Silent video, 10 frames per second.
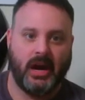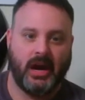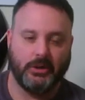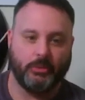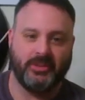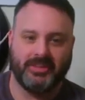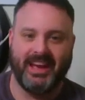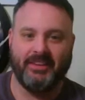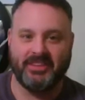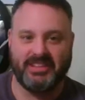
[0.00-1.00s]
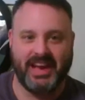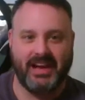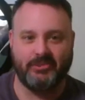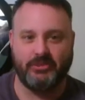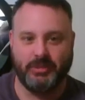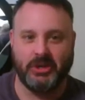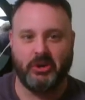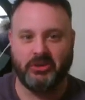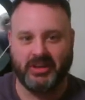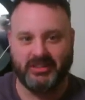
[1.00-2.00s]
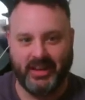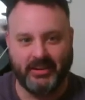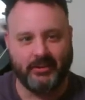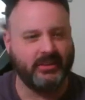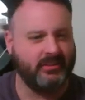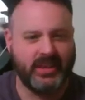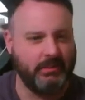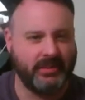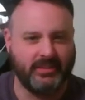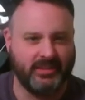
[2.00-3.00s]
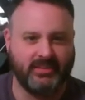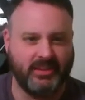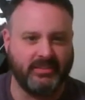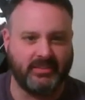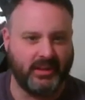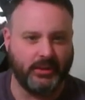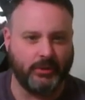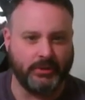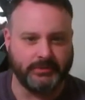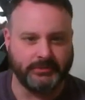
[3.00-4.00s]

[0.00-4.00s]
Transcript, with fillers: I don't think they have the talent to be called a contender, if that makes any sense to anyone.